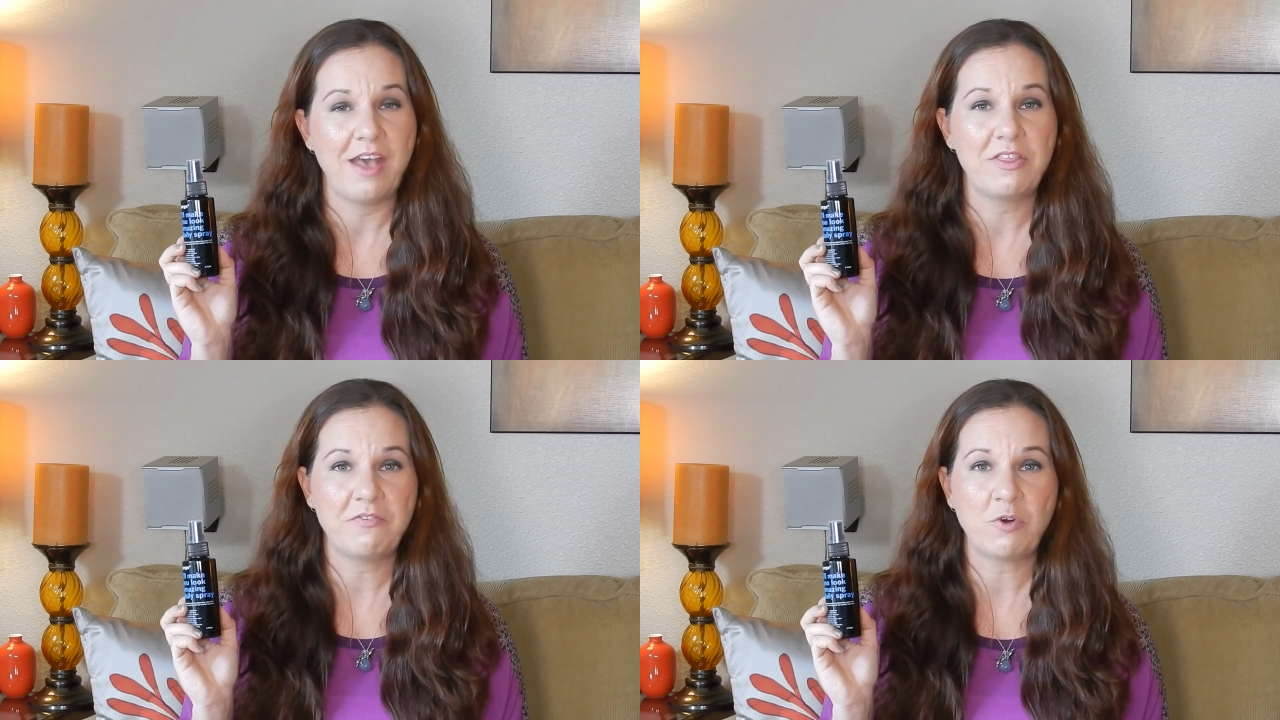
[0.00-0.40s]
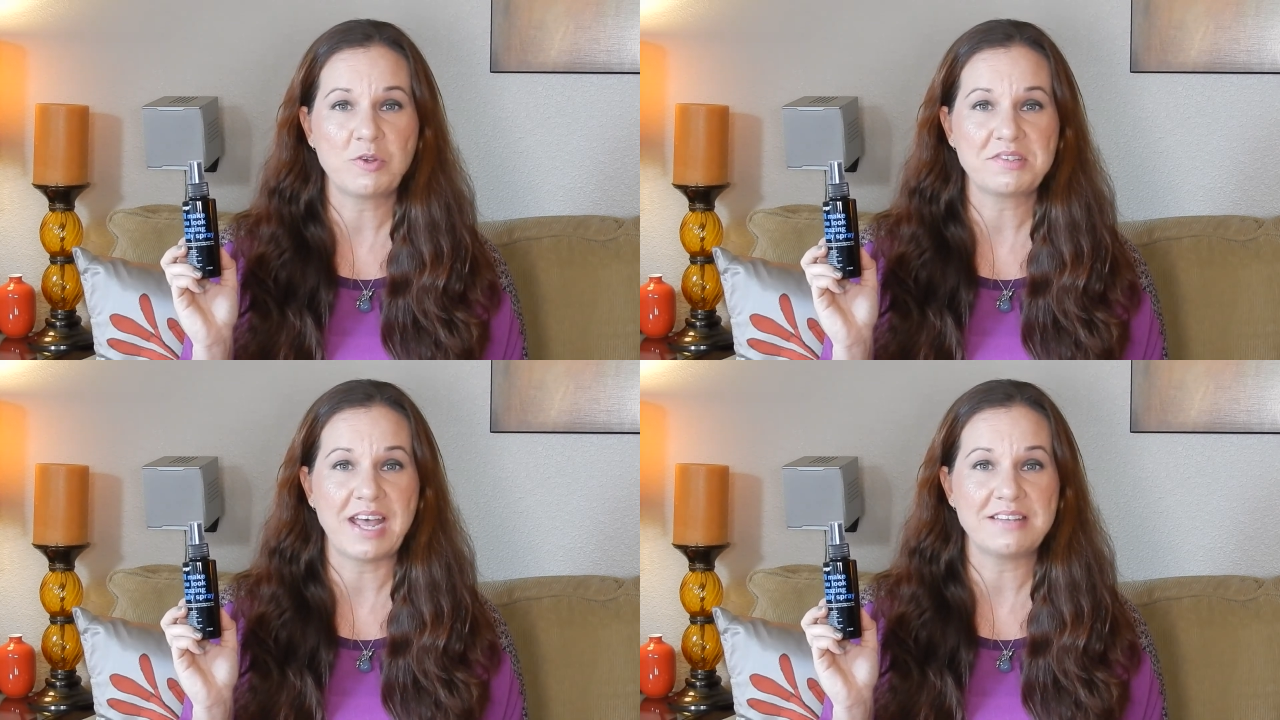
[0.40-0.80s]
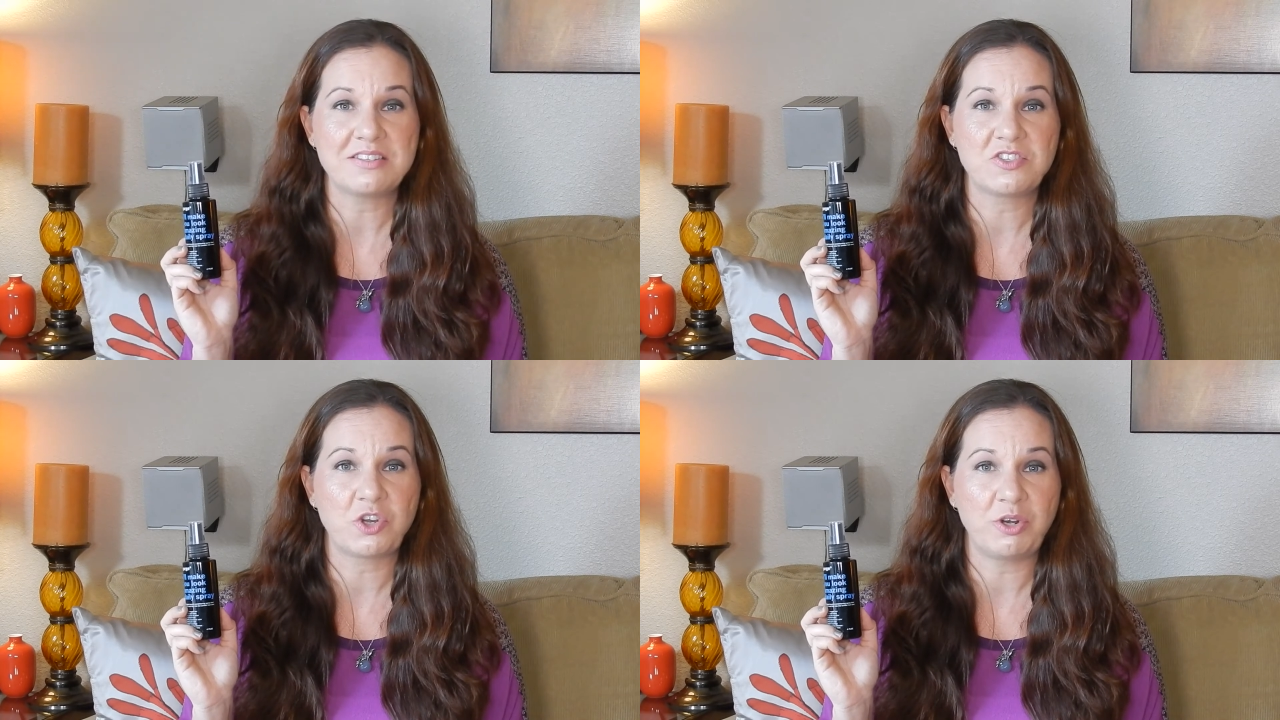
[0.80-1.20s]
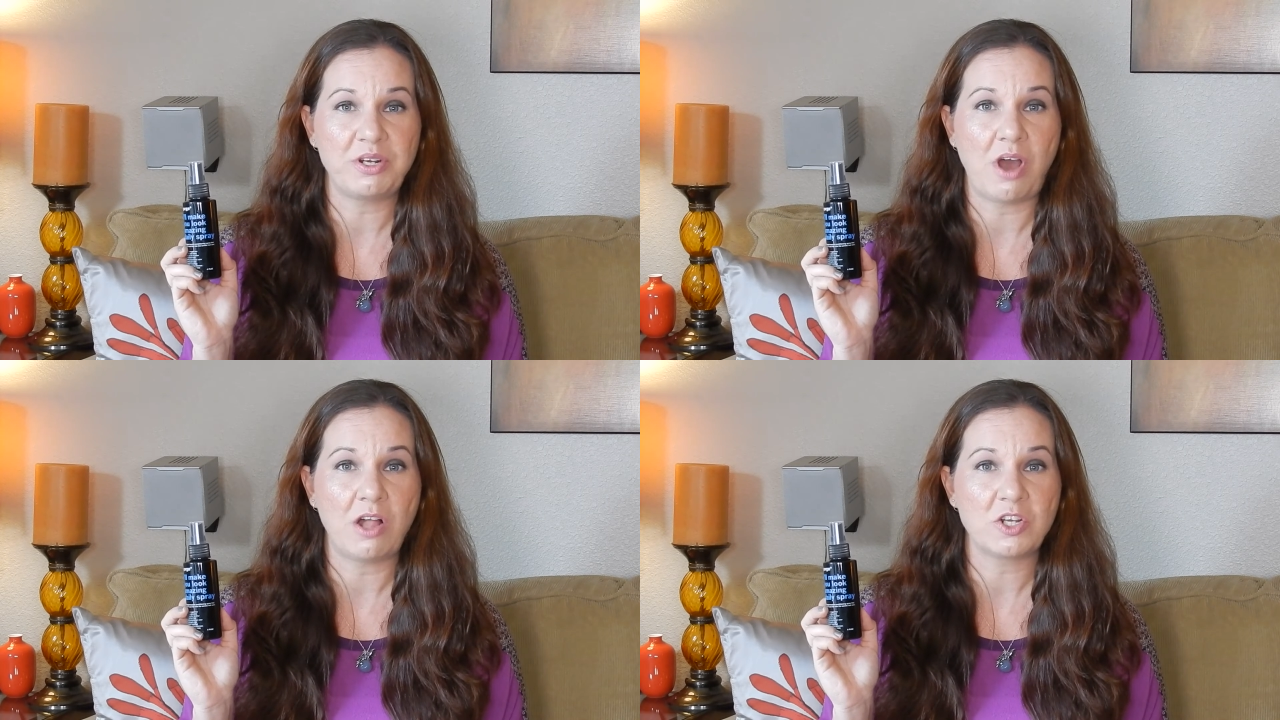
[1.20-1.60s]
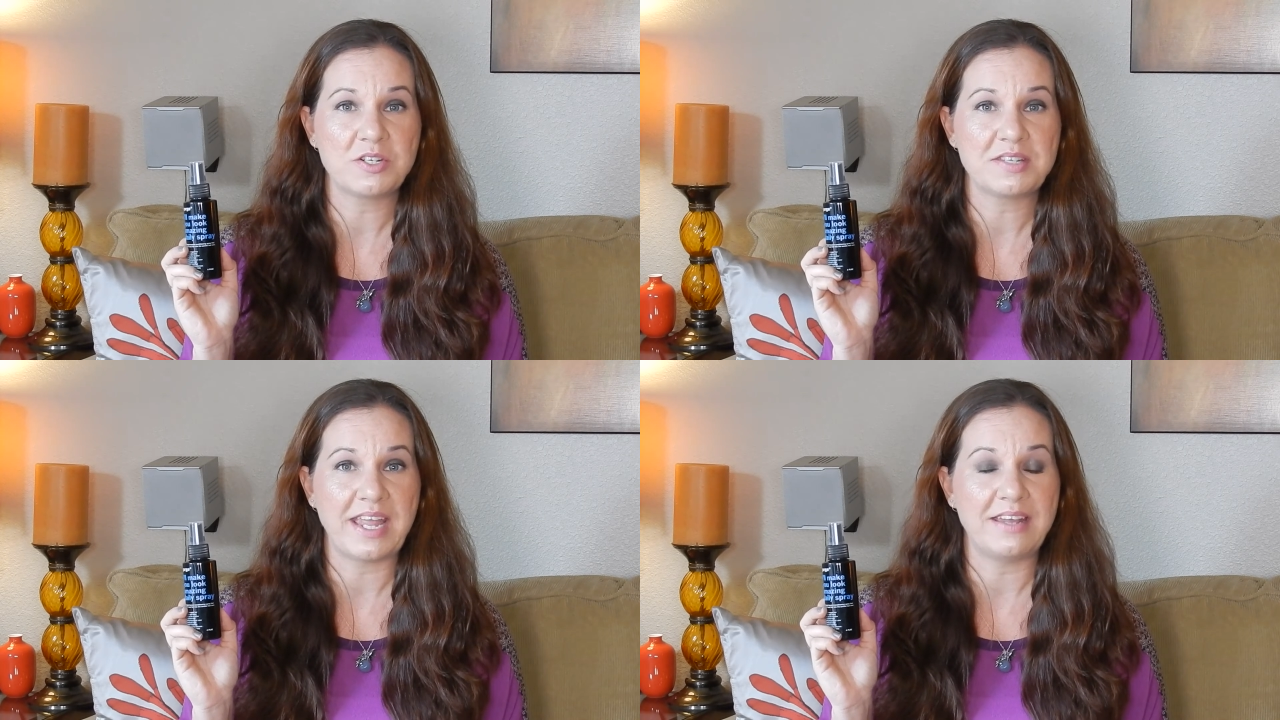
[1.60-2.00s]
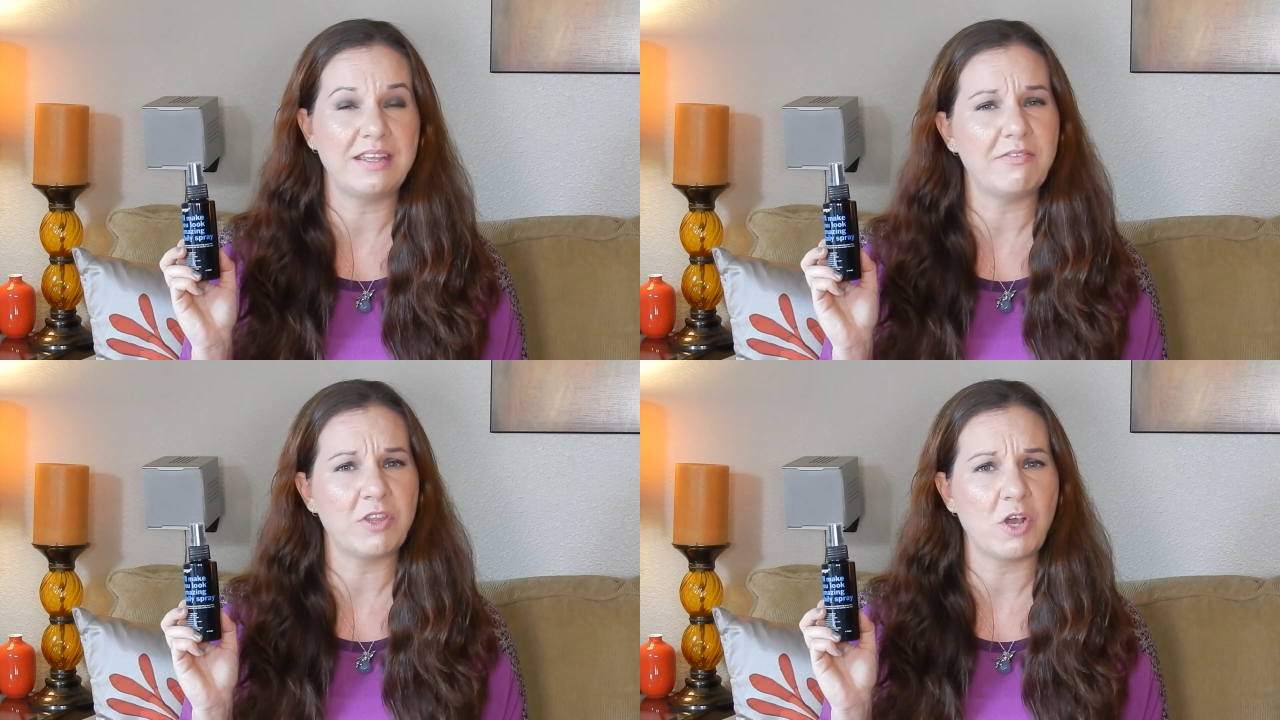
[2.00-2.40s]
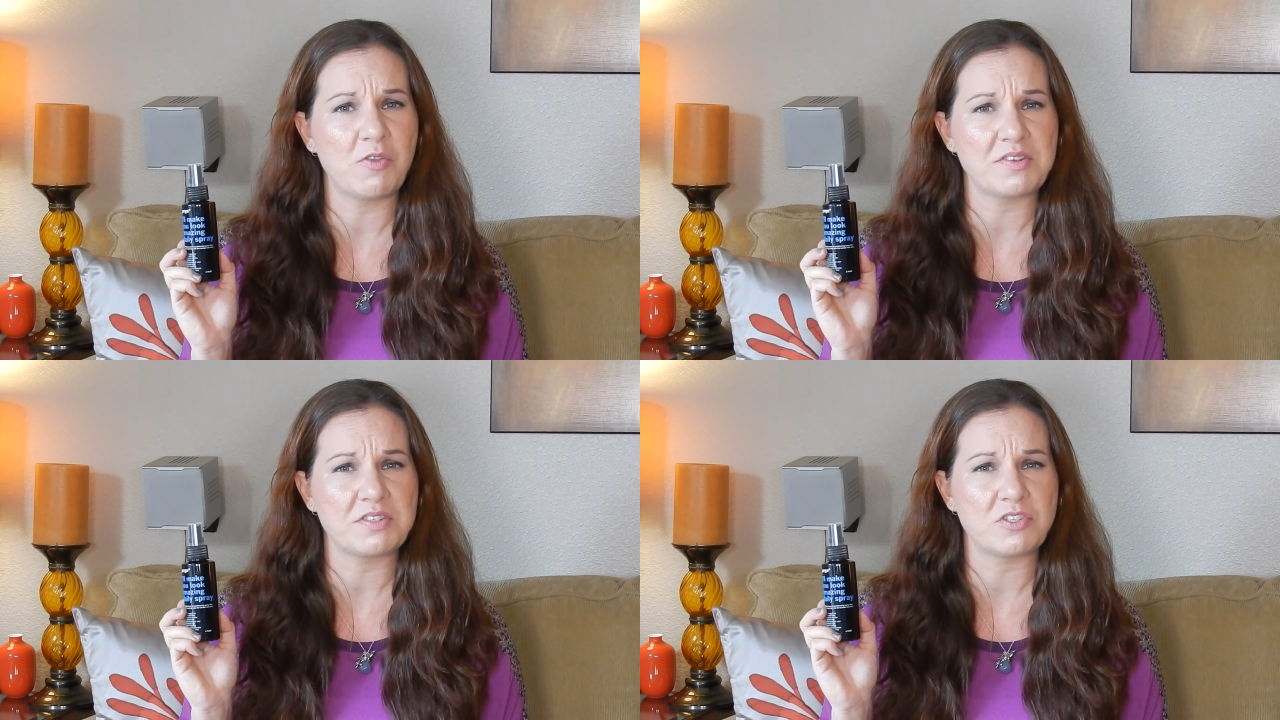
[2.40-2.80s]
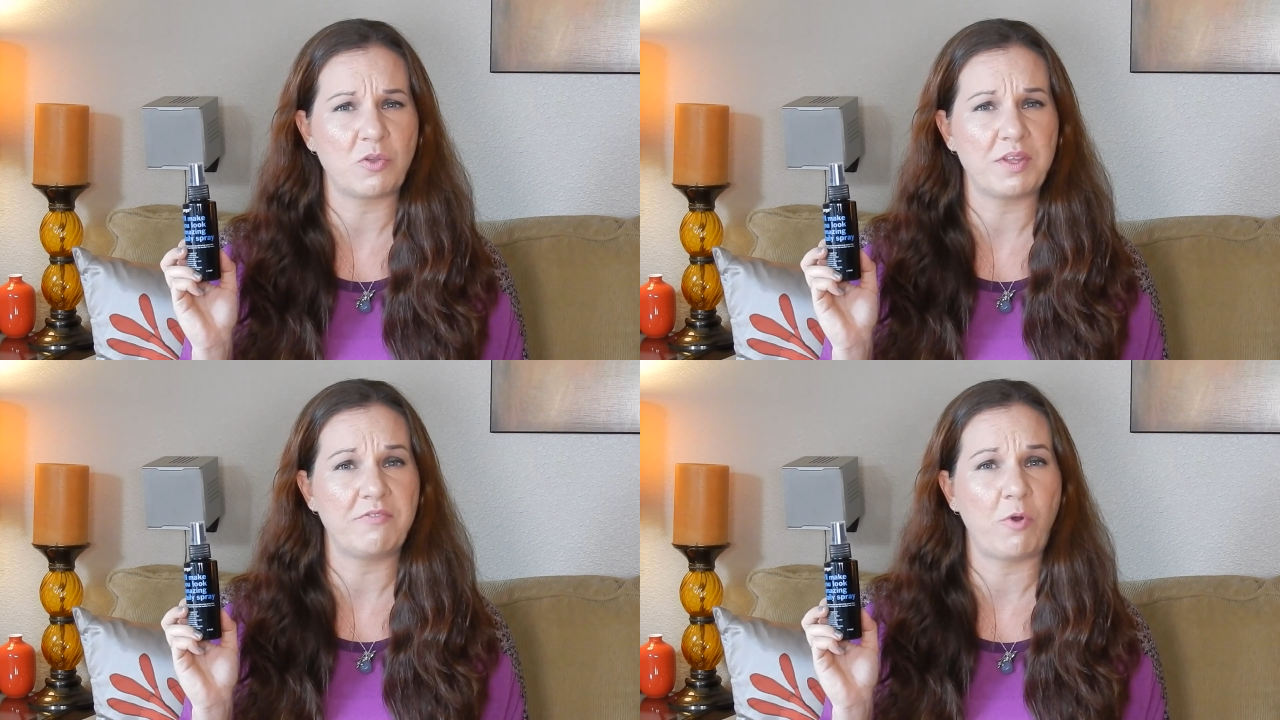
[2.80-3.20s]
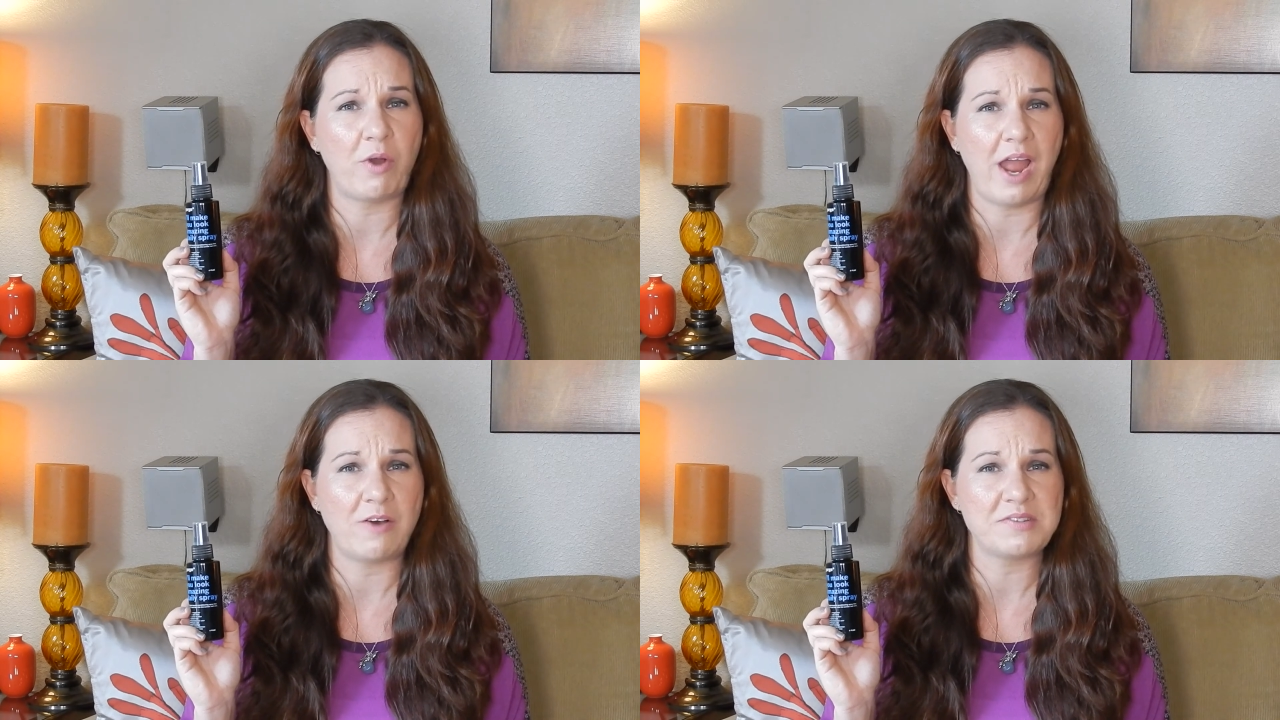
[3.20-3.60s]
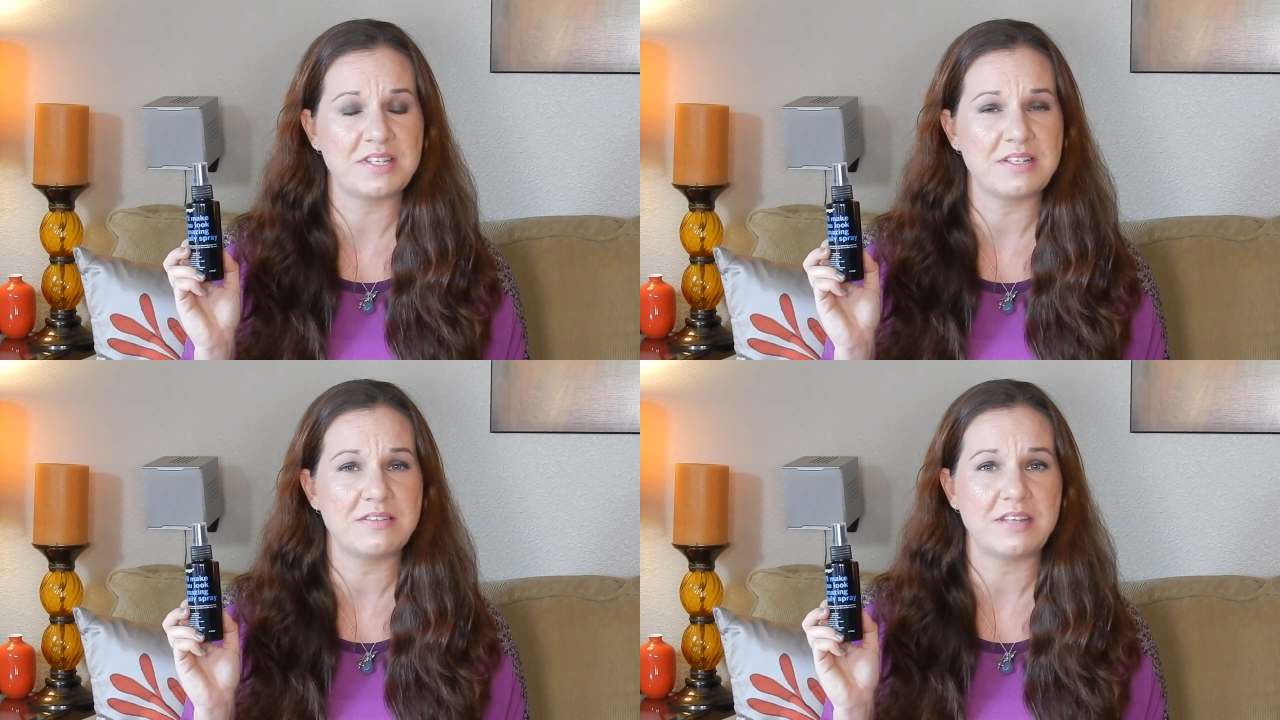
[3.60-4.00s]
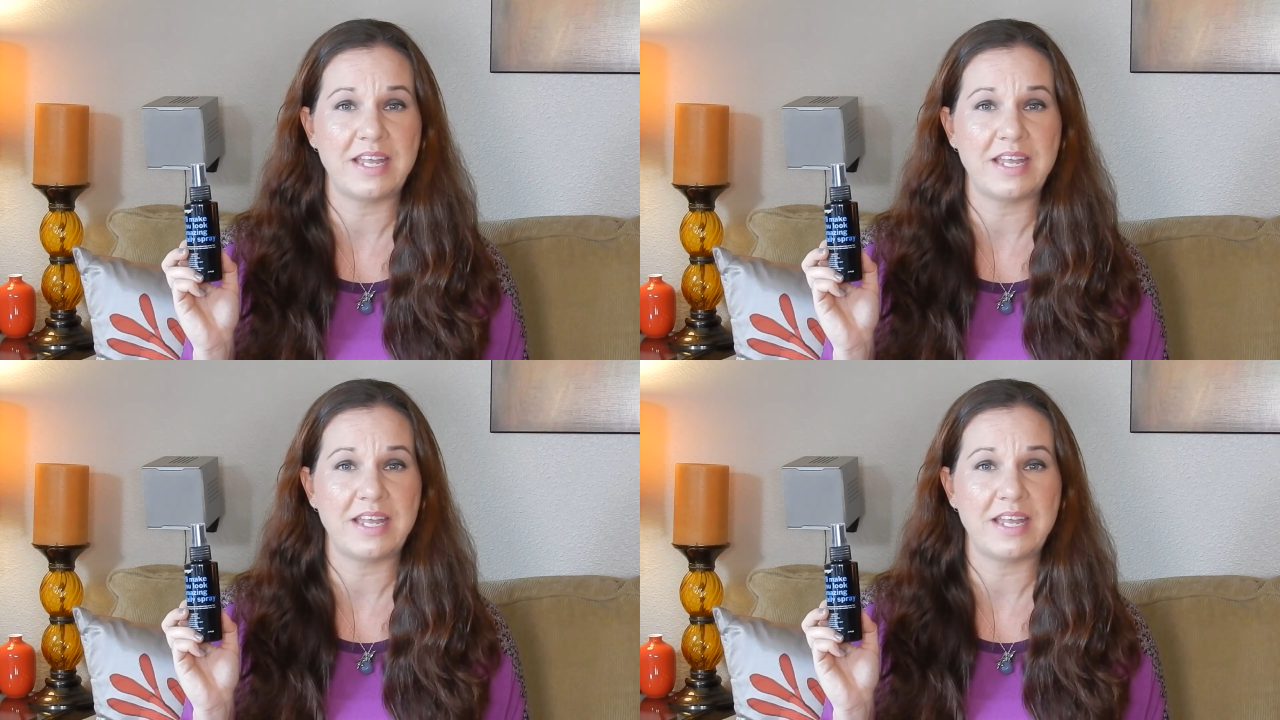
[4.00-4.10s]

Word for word: The full size is thirty dollars, and even though this is only four ounces,